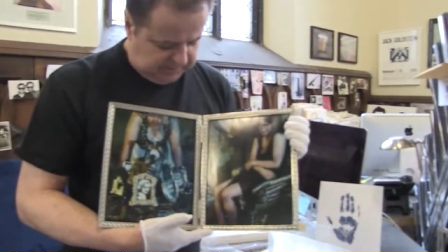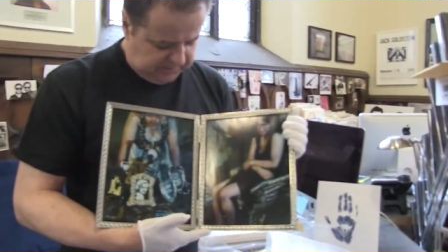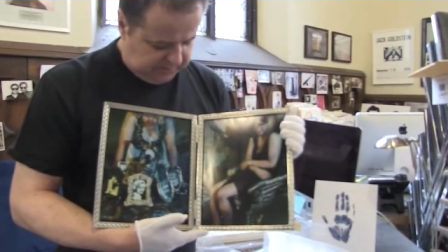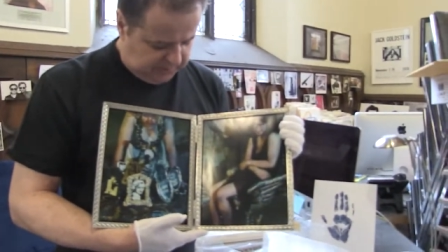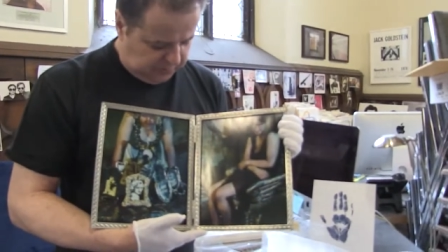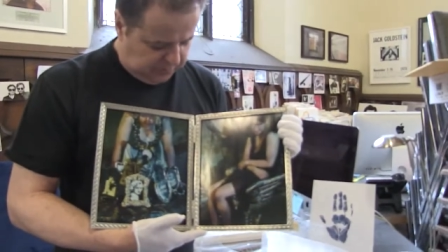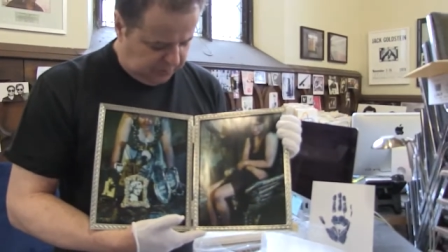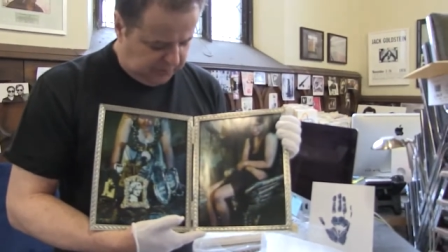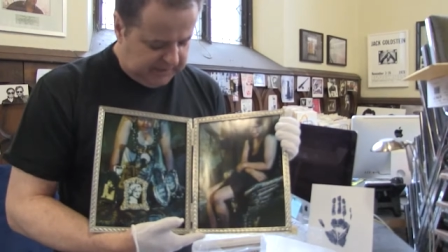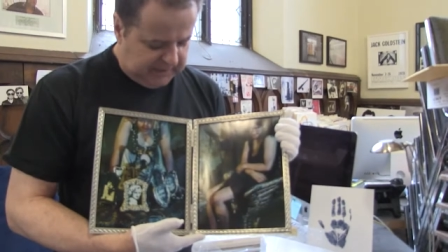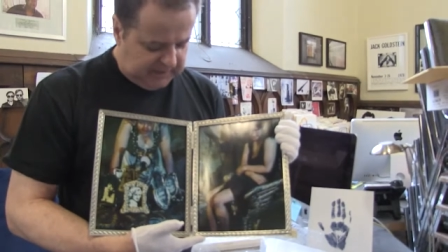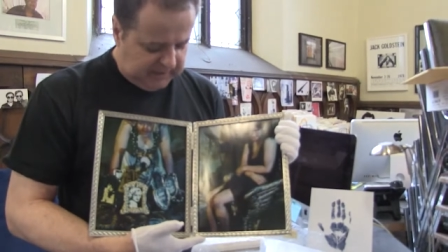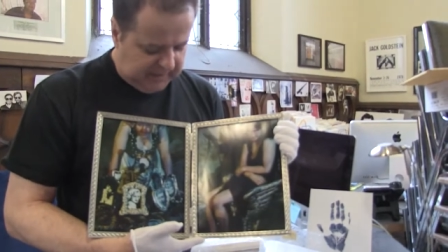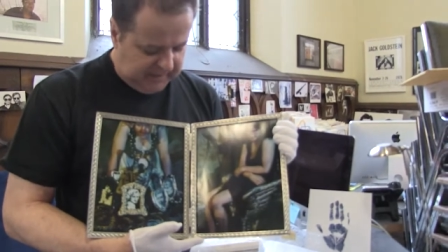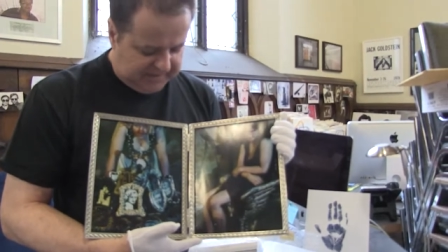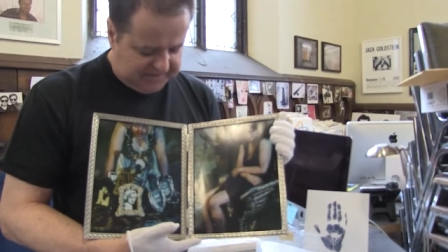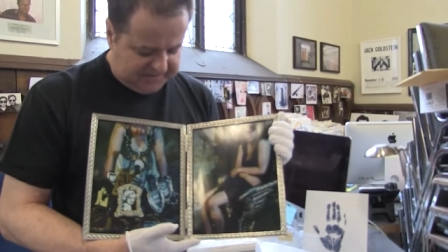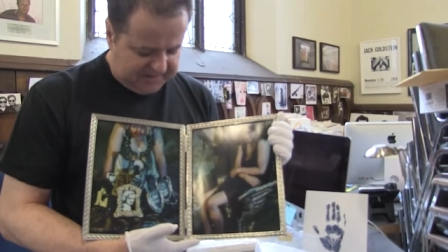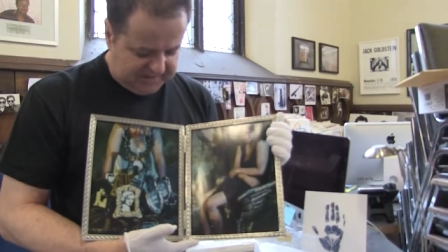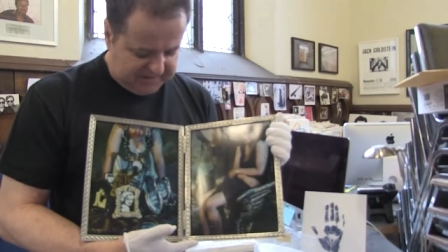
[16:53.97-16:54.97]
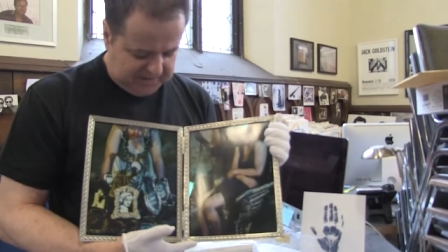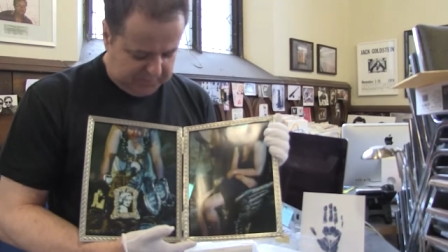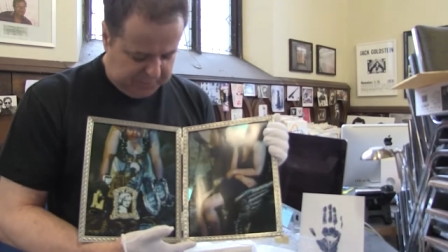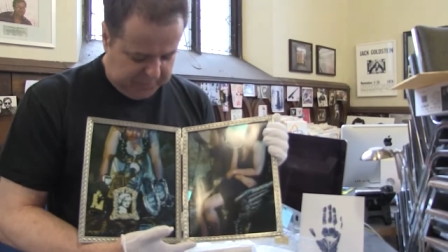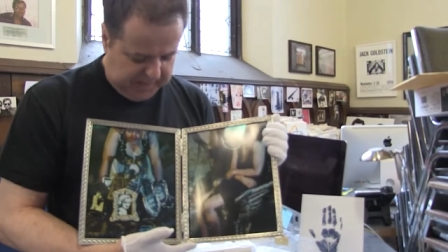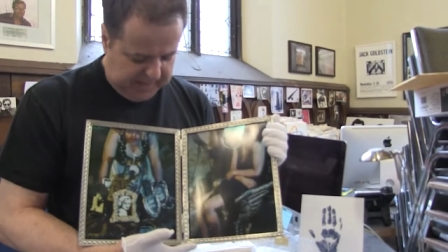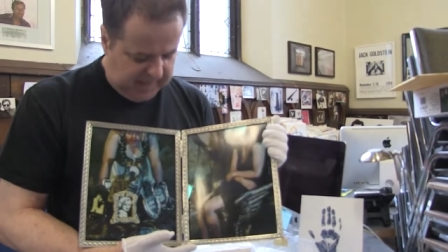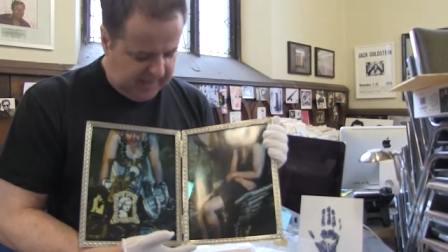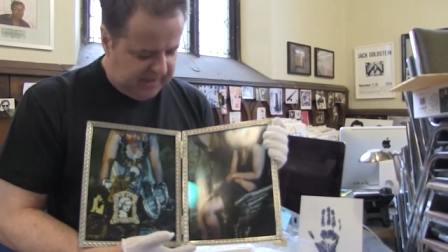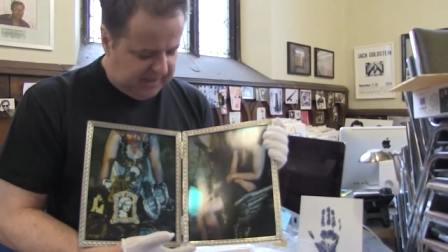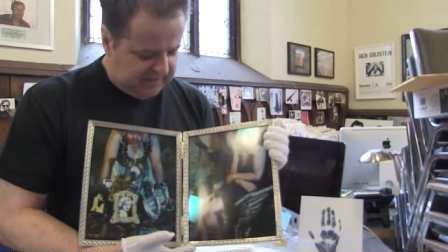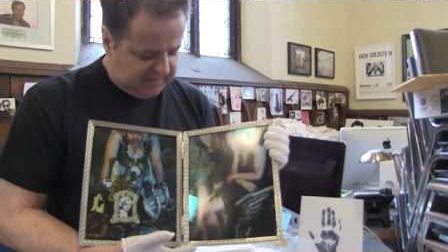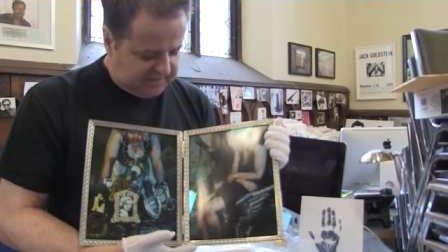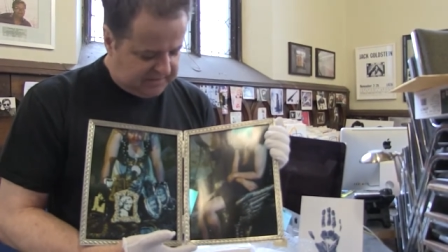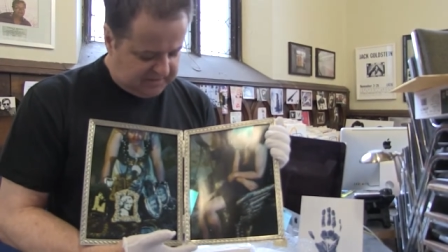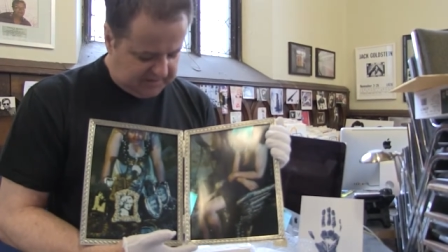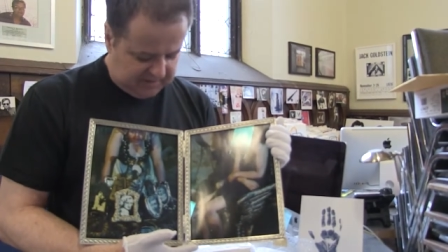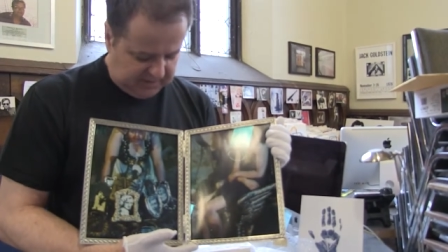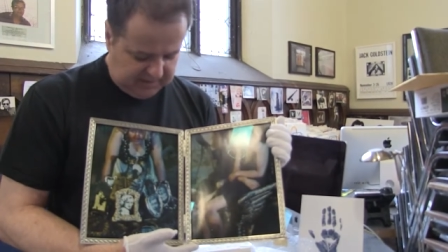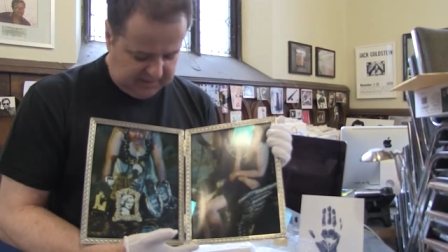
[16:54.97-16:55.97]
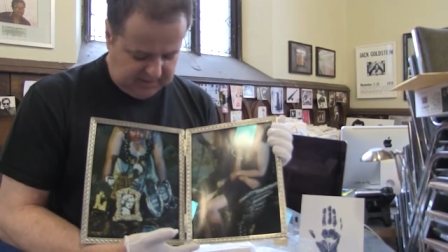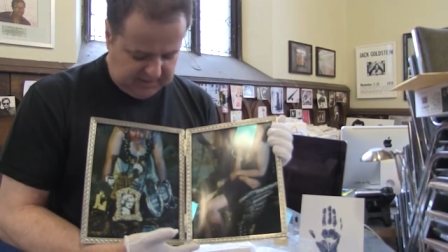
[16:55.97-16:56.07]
realized as a piece,